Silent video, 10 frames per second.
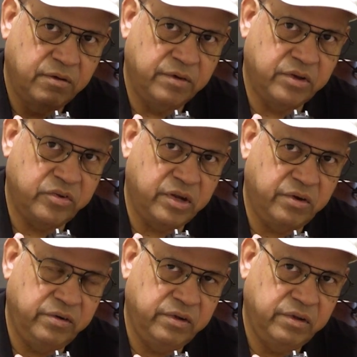First
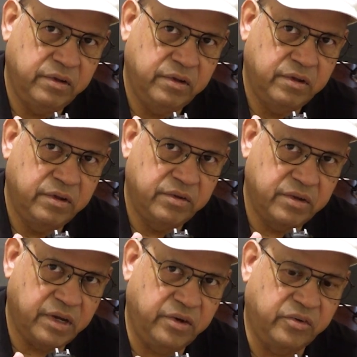sound,
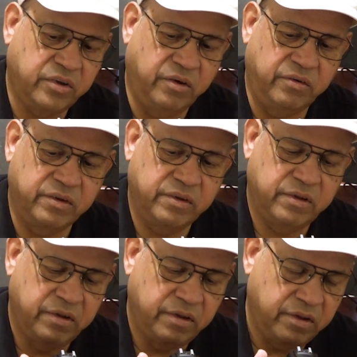second sound.
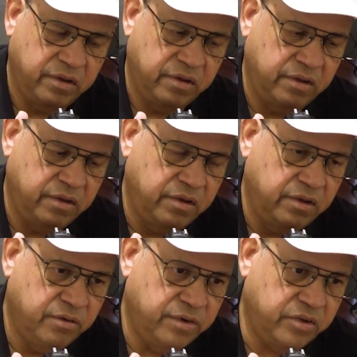
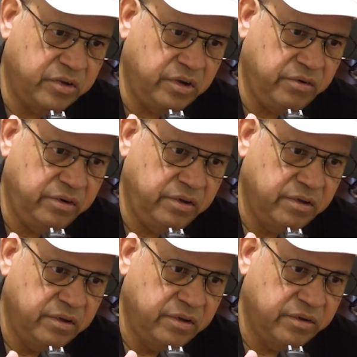First sound,
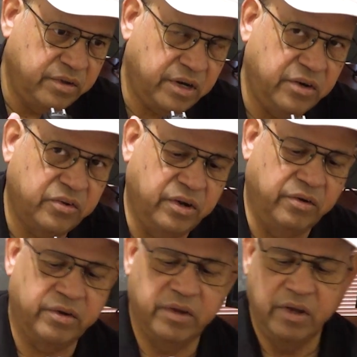second
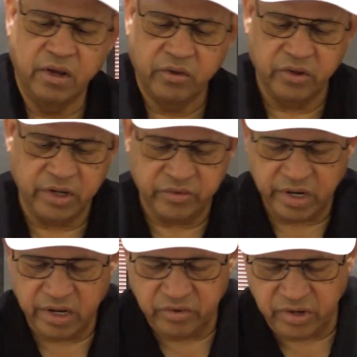sound. So the
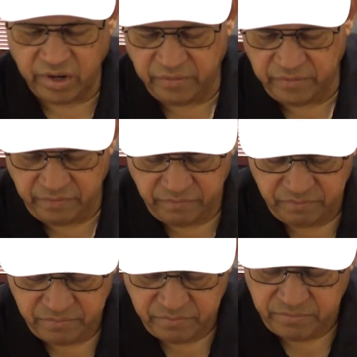second sound
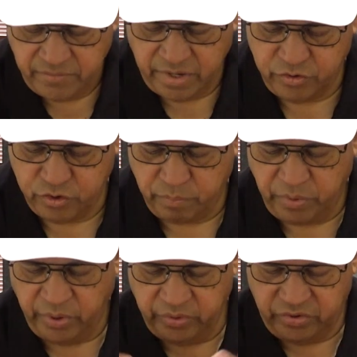is
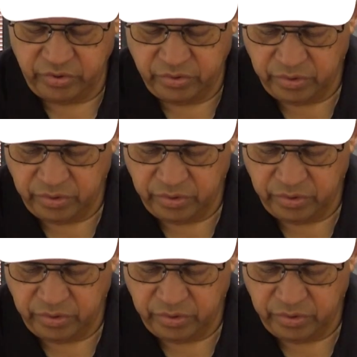supposed